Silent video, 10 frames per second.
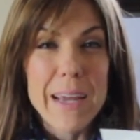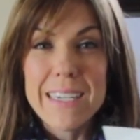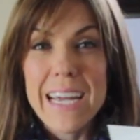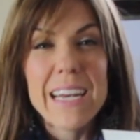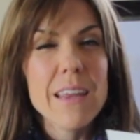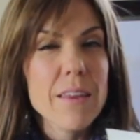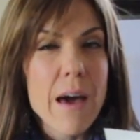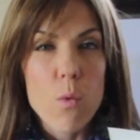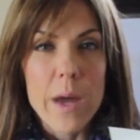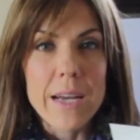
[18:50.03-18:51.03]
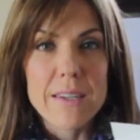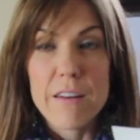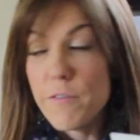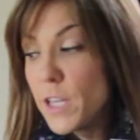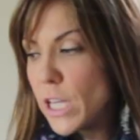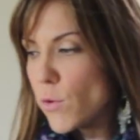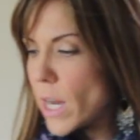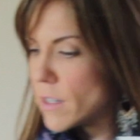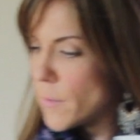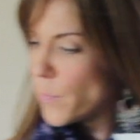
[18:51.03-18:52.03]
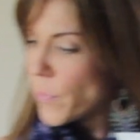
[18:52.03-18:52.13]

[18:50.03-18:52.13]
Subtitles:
maintaining that weight, and feeling great.